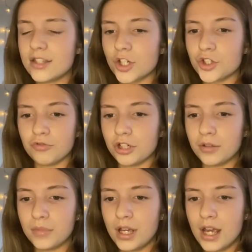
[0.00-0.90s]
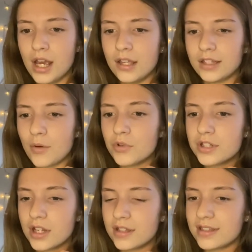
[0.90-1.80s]
such a room. There
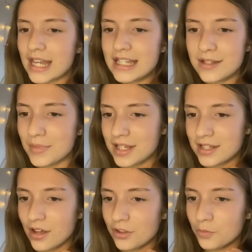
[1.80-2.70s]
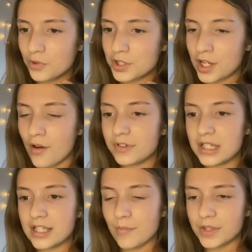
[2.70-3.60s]
wasn't a centimetre that wasn't covered
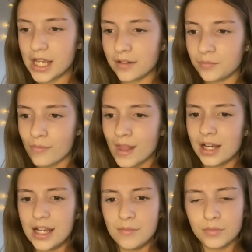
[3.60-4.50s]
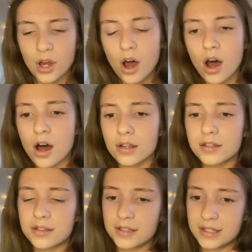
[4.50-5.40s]
in something. Limb
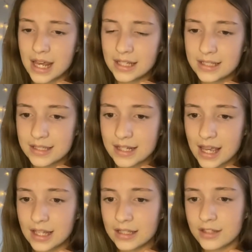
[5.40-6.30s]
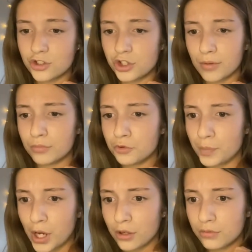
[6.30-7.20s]
casts, snake skins, jumbled
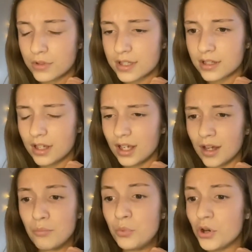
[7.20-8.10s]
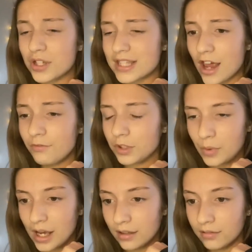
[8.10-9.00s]
bones, and books
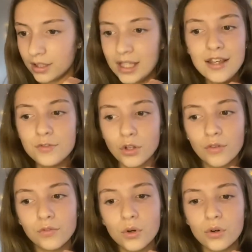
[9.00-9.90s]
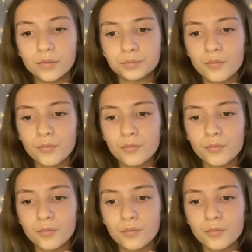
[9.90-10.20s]
everywhere, even on the floor.